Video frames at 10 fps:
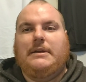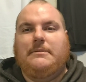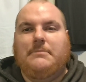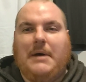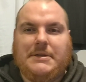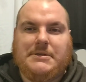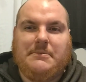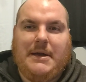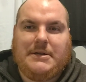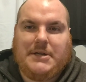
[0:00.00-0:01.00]
Monster
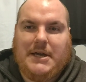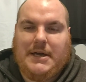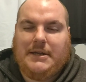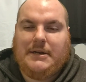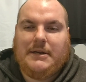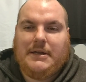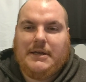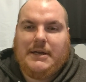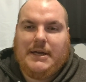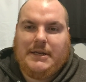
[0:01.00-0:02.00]
Mash Ken,
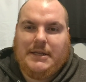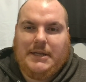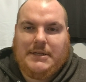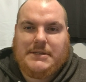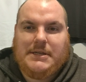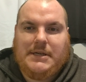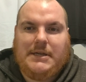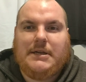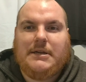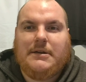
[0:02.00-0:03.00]
and
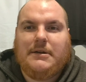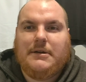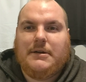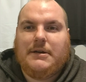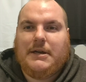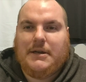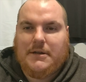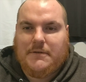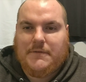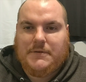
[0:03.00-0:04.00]
Eazy-E
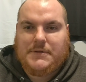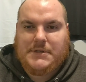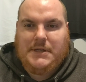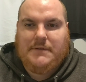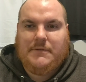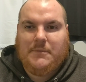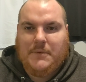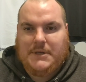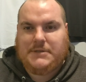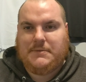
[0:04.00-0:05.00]
interview Steve the
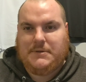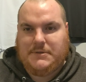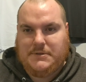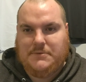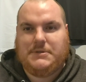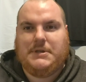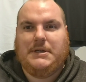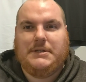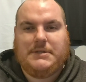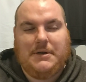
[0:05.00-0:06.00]
Wiz Wisniewski.
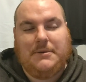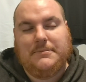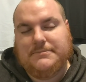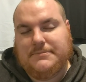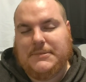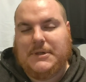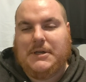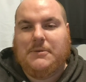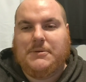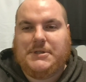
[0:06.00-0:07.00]
So
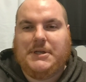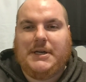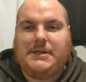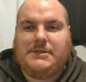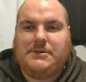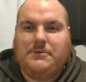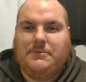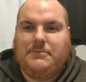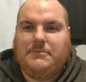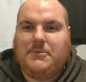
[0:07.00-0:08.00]
we'll see you guys
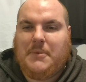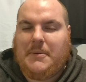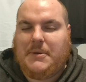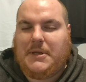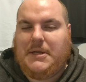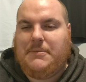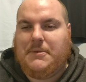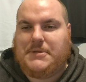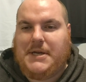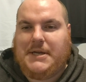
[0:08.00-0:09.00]
soon. Remember to keep
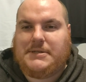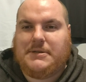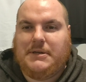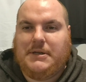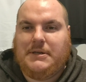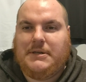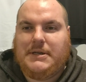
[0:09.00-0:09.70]
those hands clean,